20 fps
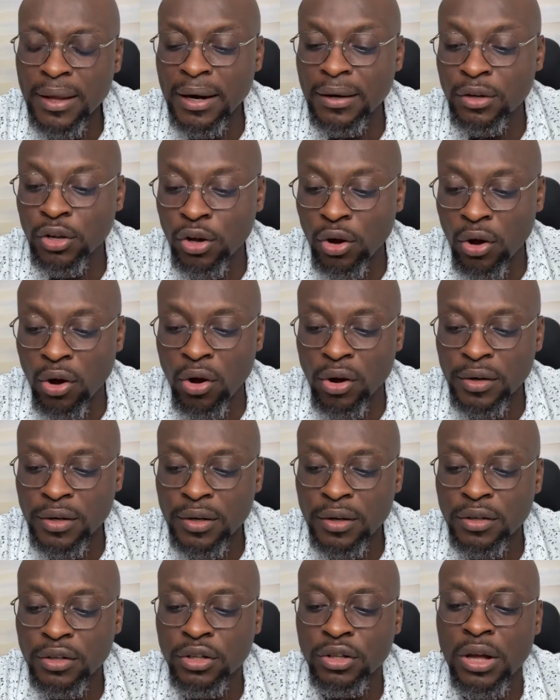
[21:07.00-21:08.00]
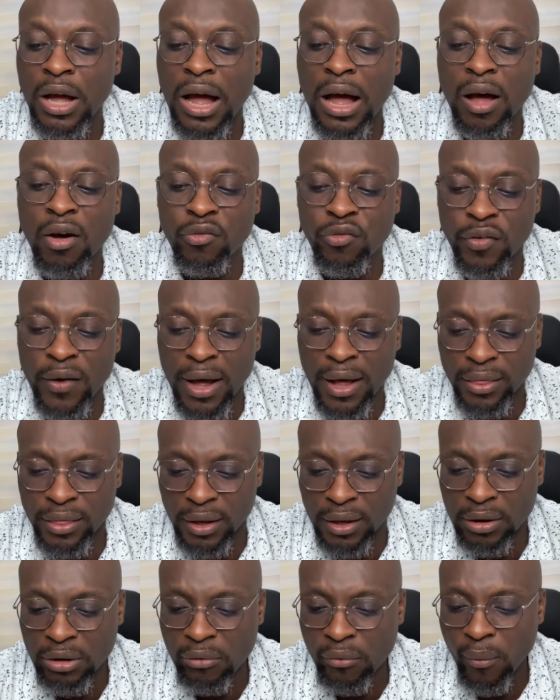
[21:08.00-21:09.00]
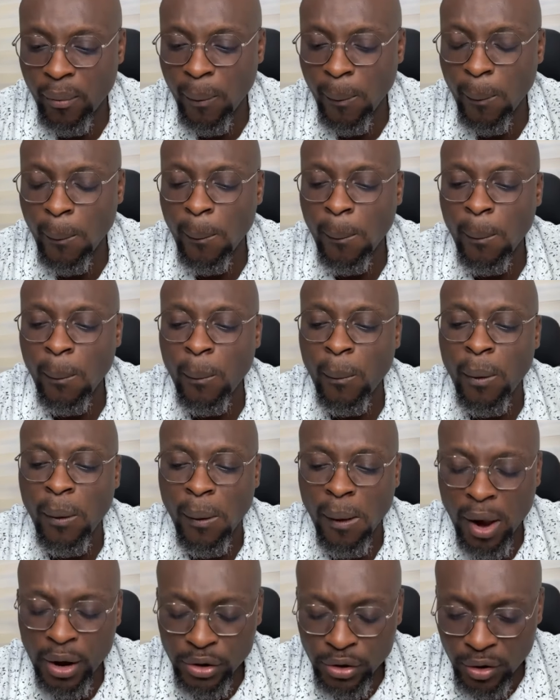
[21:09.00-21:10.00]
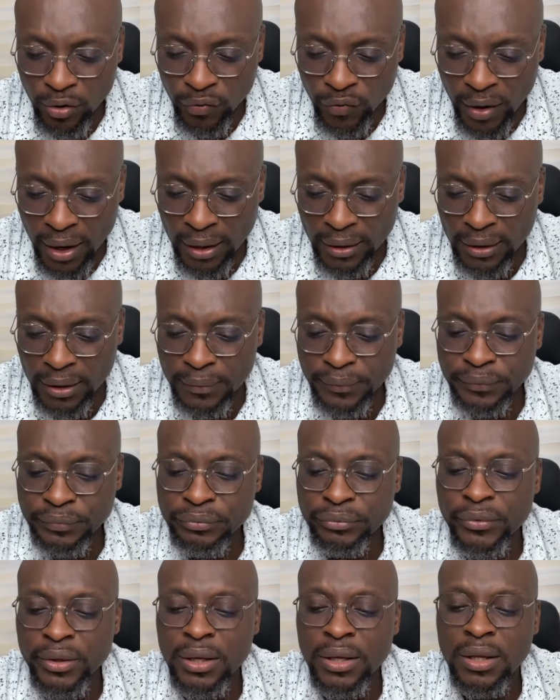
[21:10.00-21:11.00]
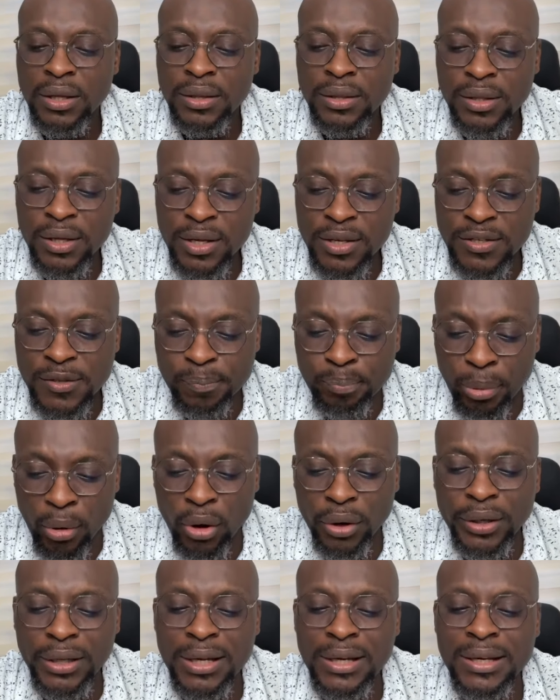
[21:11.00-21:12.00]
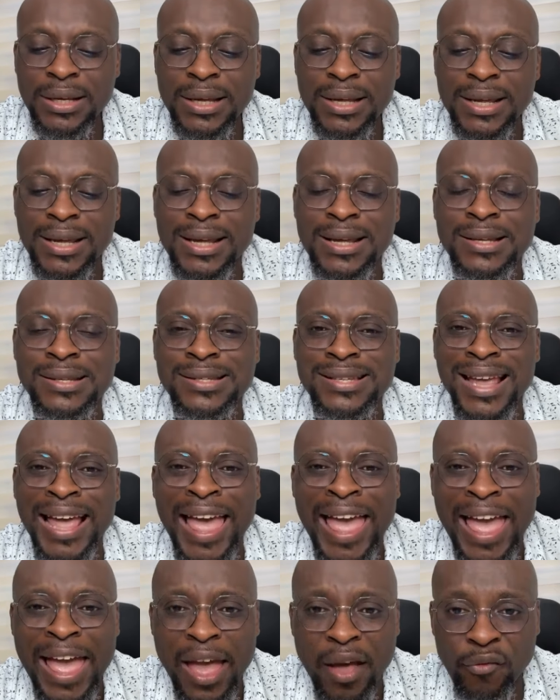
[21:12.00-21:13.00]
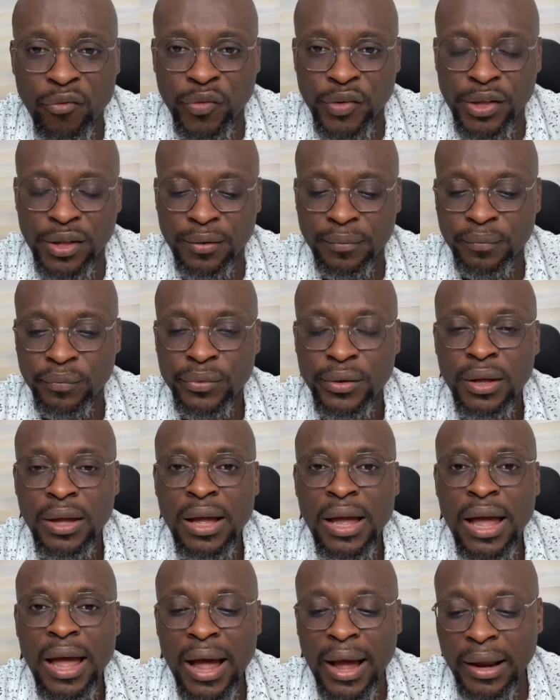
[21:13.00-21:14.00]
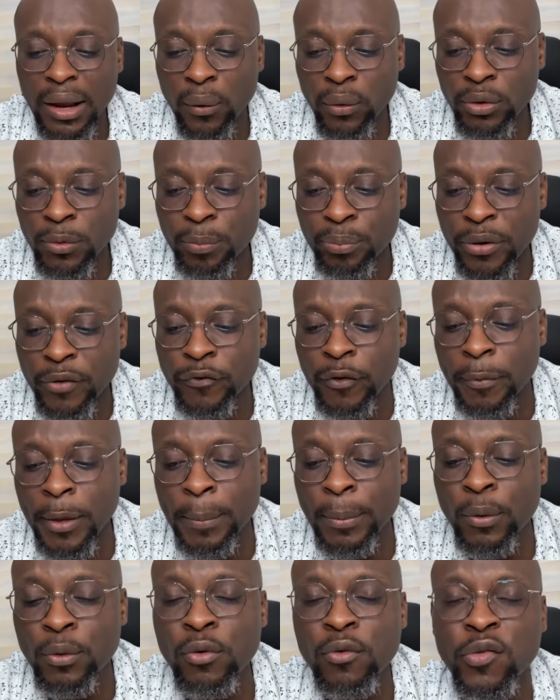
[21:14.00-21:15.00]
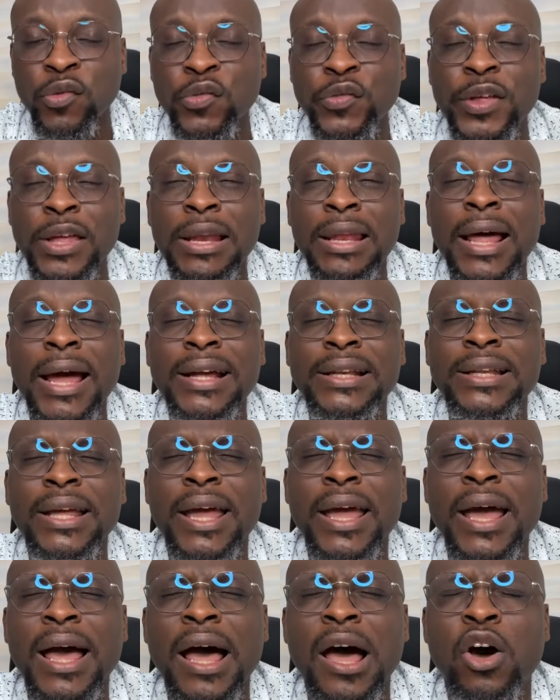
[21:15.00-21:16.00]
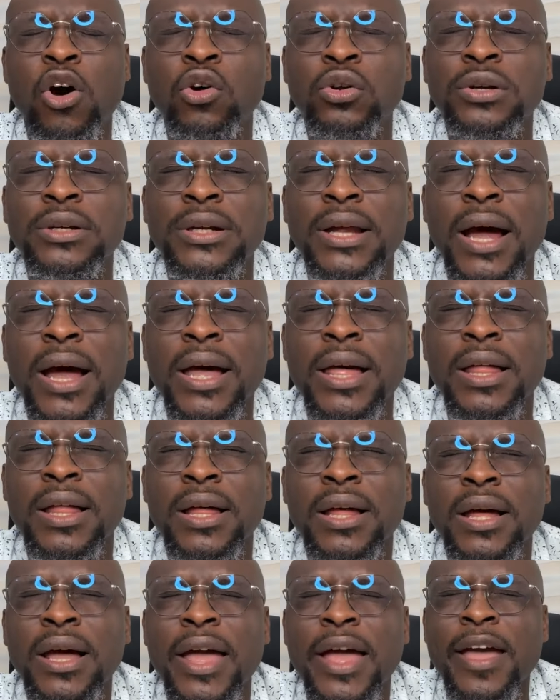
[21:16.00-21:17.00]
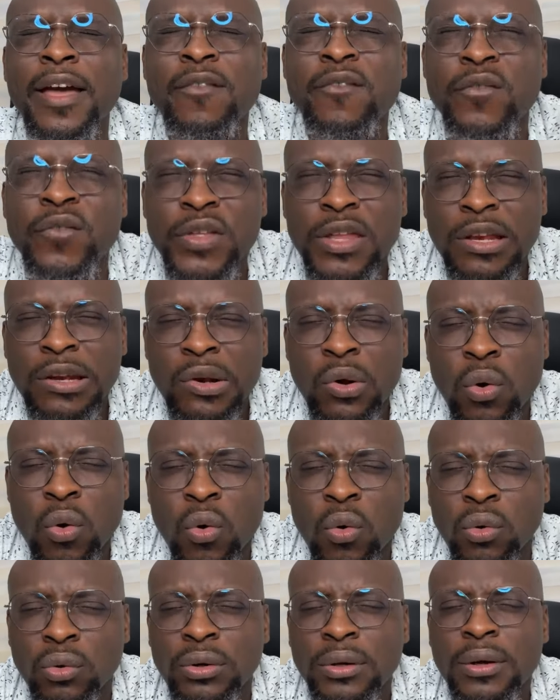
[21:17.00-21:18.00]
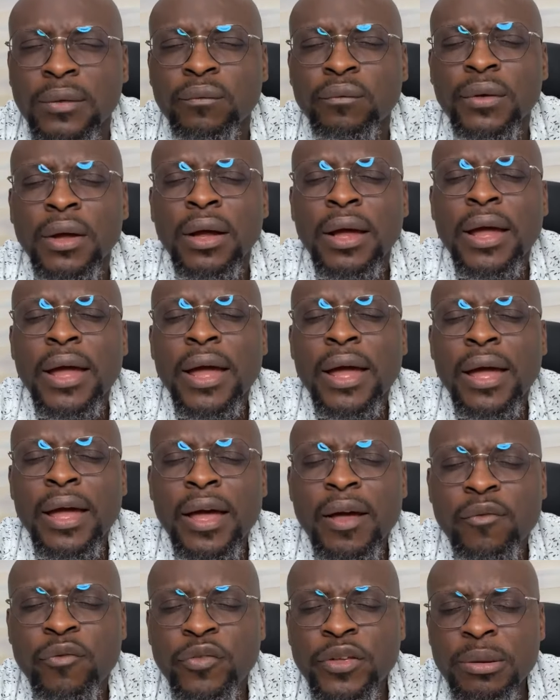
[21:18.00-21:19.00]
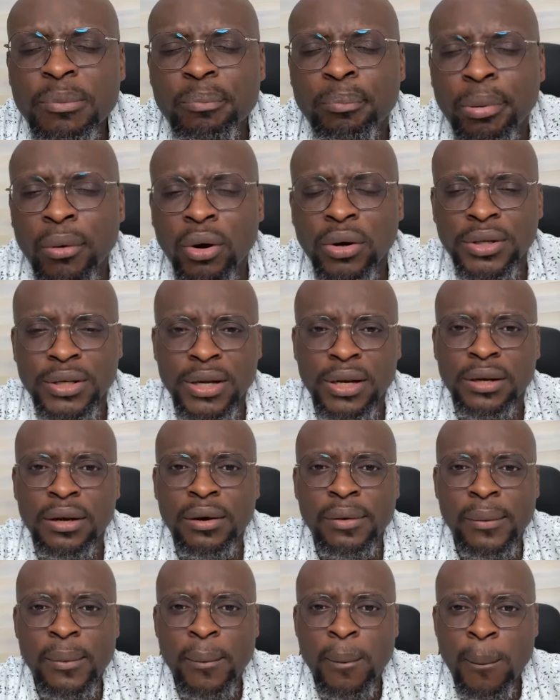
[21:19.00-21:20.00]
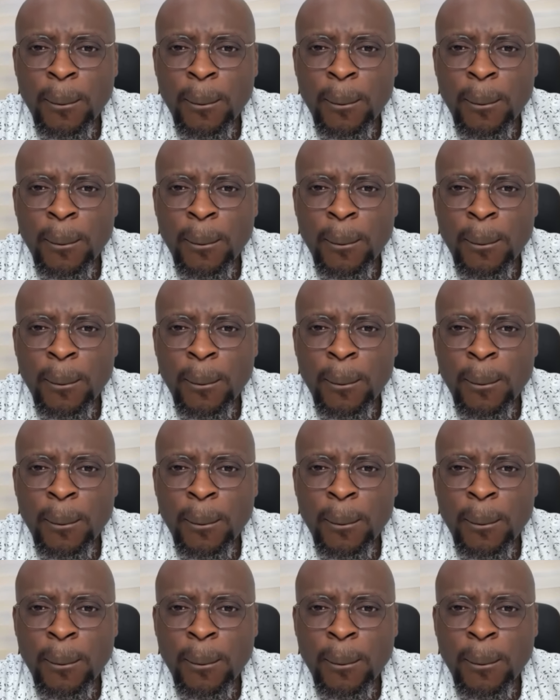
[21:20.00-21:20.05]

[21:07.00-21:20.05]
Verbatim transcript: that God, our Father, and your Father, this burden is heavy. And I want to pray for people who feel like they are under a heavy load, heavy burden.